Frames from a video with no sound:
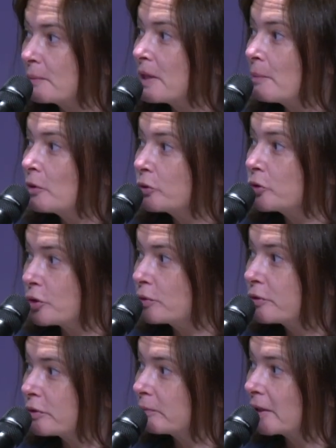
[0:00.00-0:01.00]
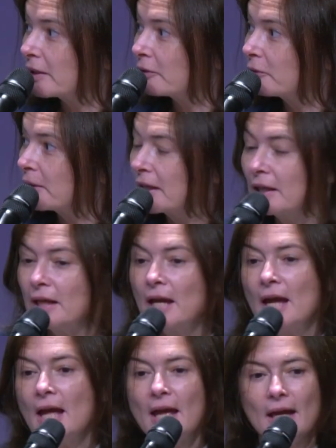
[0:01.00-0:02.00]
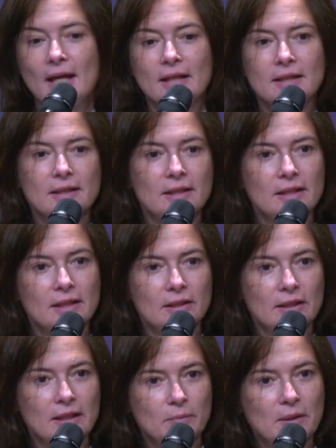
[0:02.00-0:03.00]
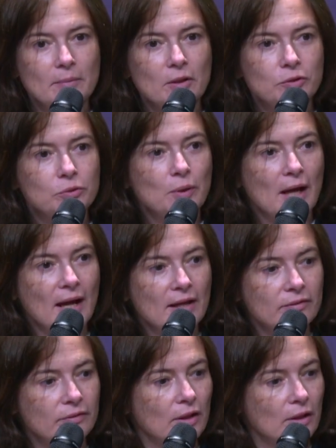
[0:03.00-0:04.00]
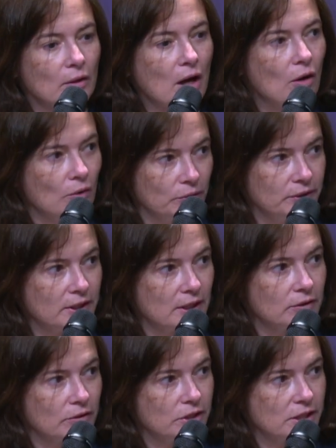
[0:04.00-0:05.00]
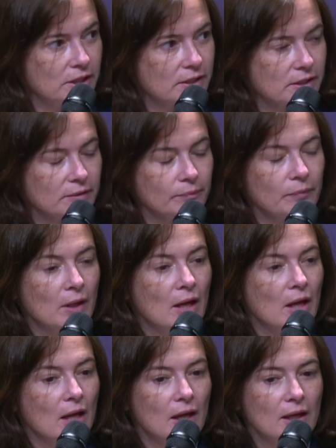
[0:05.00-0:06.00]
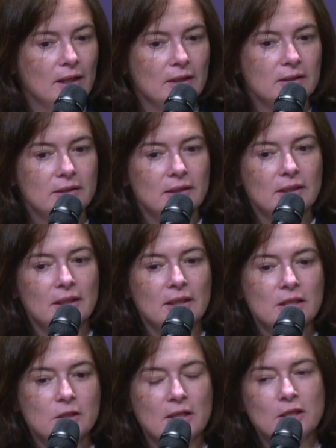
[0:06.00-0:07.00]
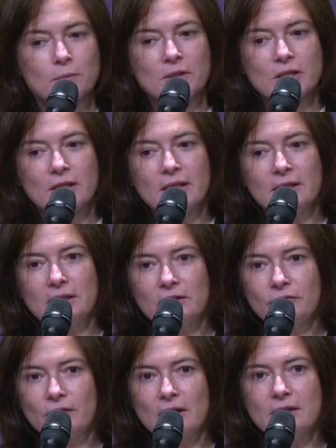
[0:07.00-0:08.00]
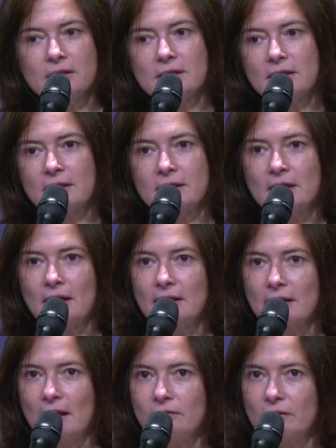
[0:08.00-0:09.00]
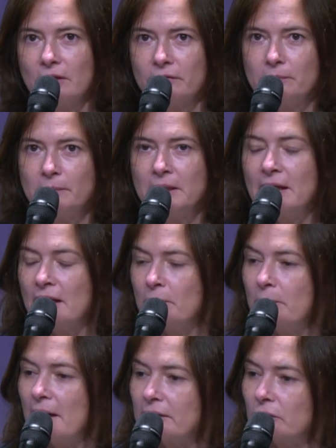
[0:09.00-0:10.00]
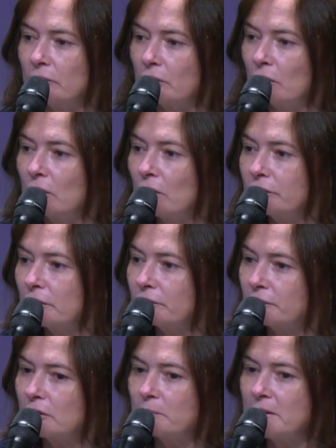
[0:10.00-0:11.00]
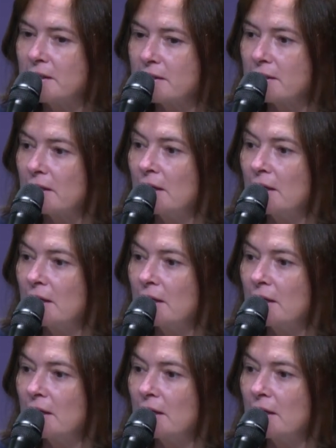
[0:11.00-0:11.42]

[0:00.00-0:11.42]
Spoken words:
be able to choose, I agree, and be able to have our own technologies. And especially in defense, it can have a big impact on a lot of topics,